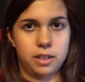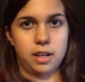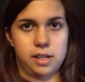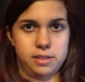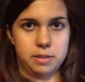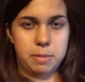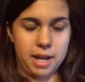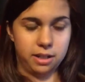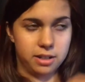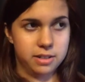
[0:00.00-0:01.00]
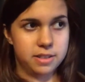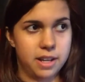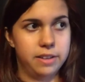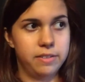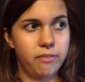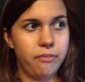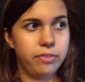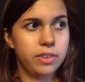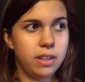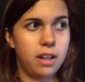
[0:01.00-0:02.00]
has a bag on his head,
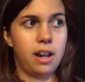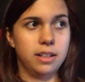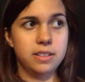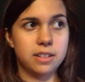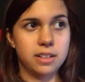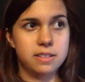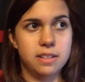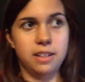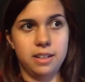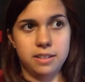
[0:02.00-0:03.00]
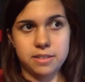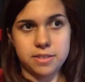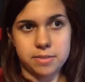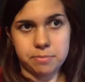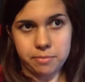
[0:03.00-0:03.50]
and he's on his knees.